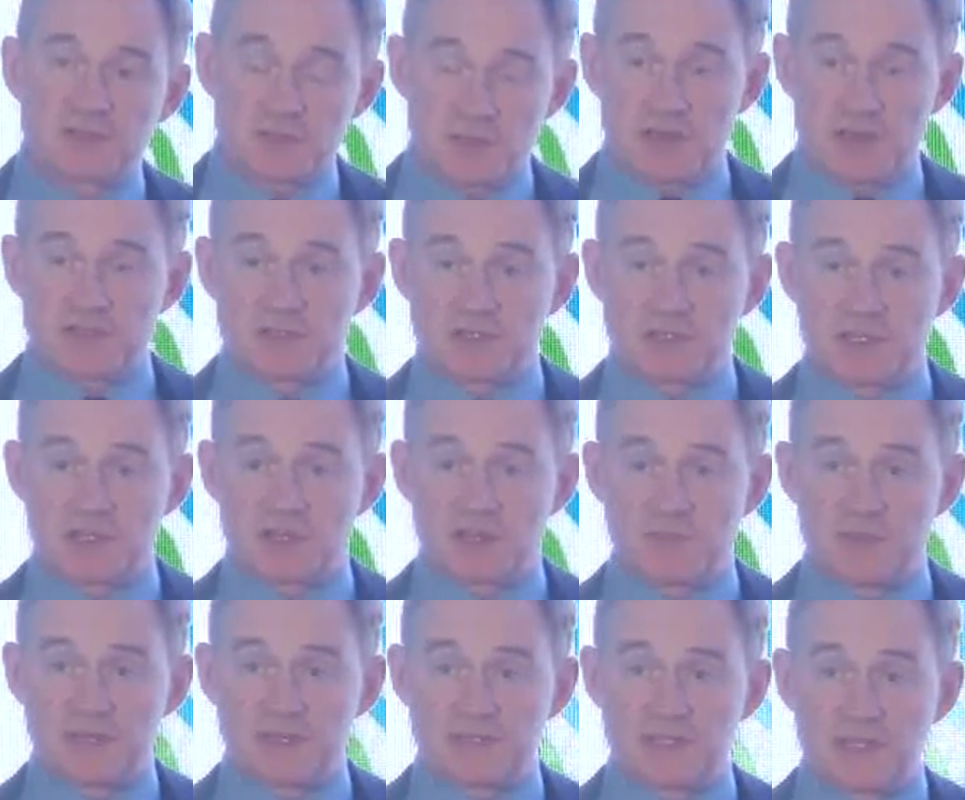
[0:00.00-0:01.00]
Strategy
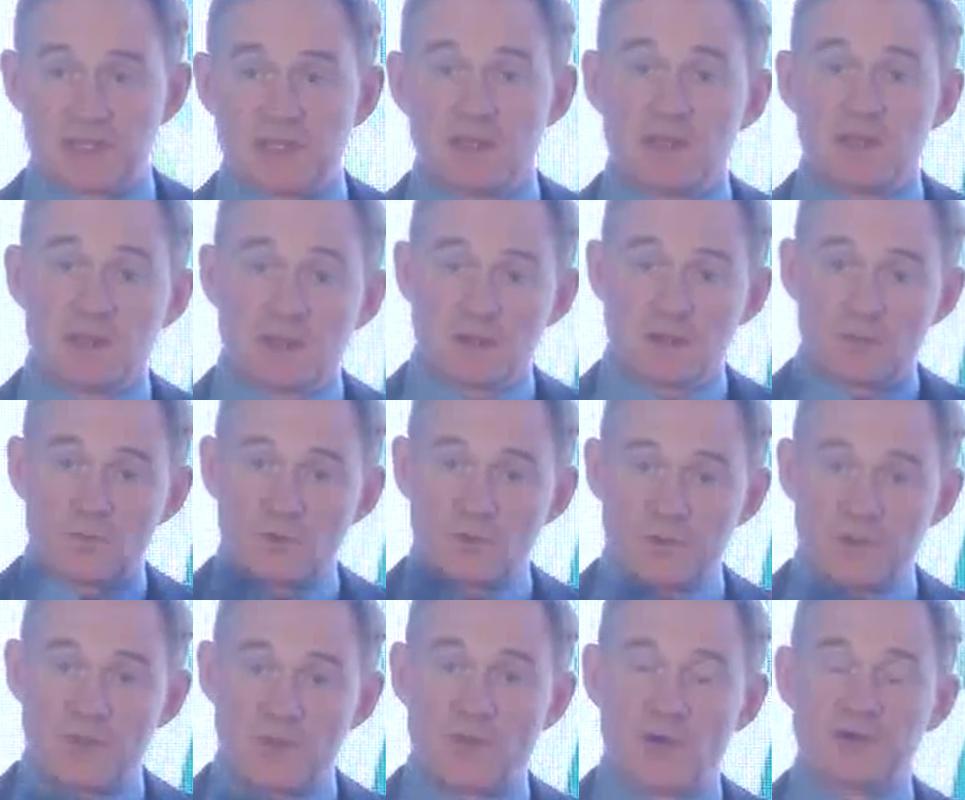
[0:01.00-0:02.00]
Committee, will
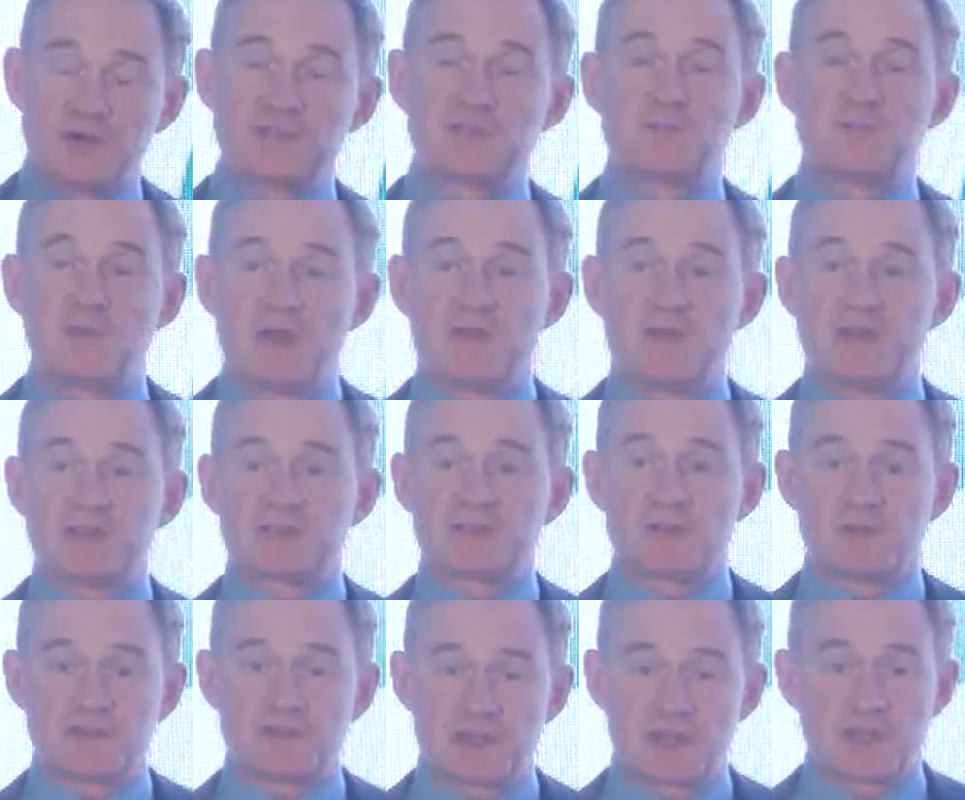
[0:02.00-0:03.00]
be appointed by the
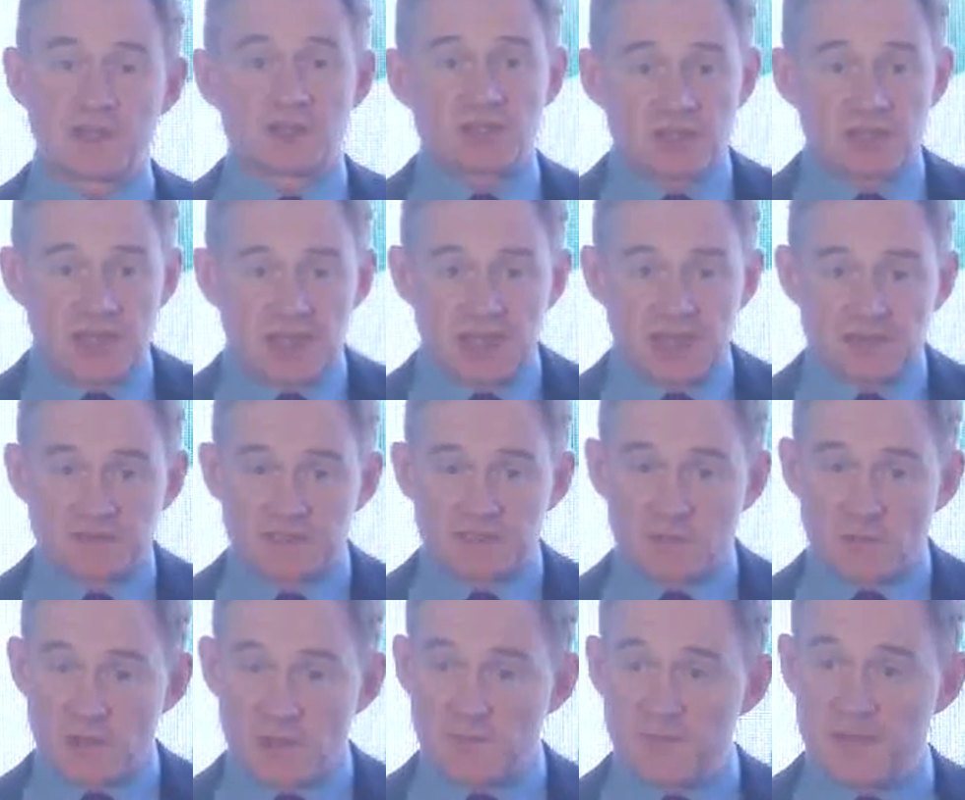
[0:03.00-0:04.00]
association. That gives
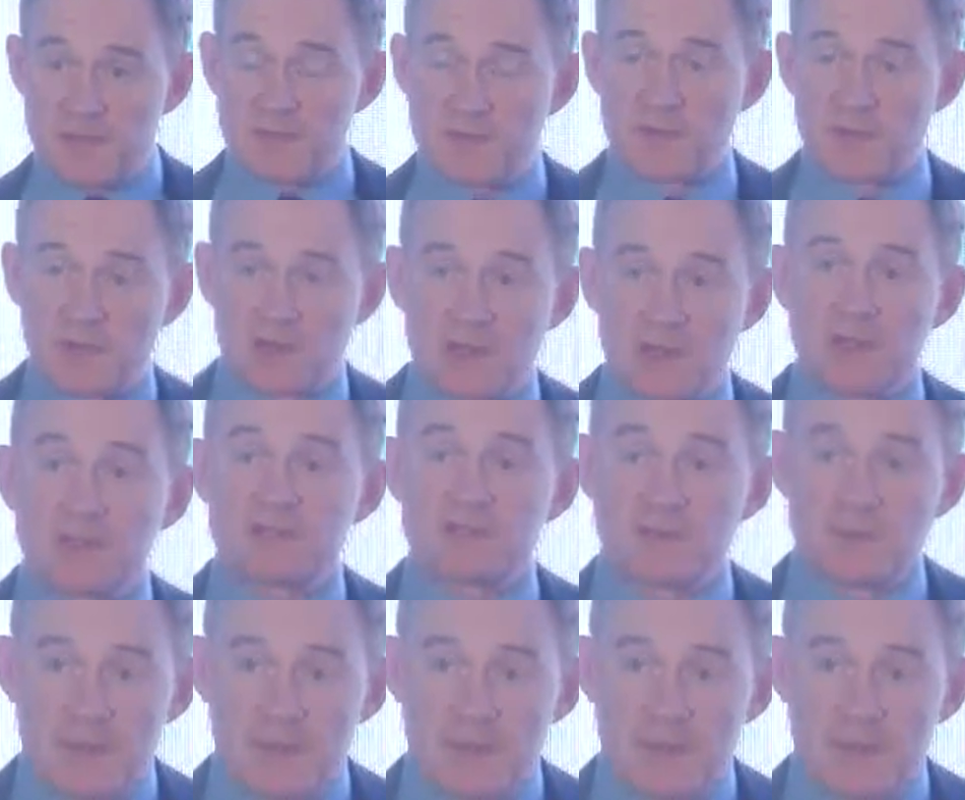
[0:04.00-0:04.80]
3 people to